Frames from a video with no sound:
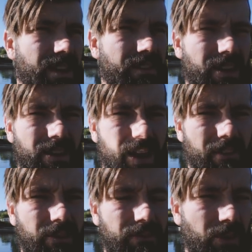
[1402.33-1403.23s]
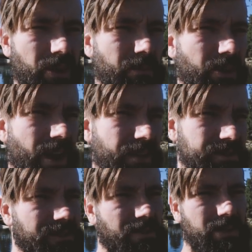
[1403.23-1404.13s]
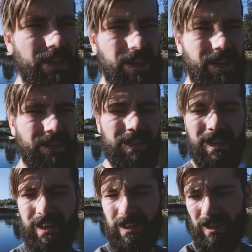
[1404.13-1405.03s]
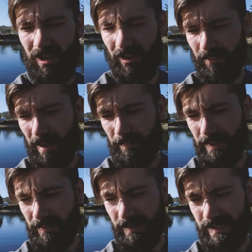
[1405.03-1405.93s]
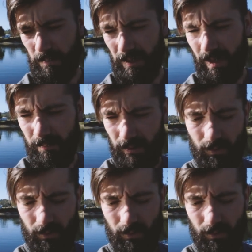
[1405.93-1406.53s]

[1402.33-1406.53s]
I have there. I have their phone number now, so I'll be calling them up and doing some lumber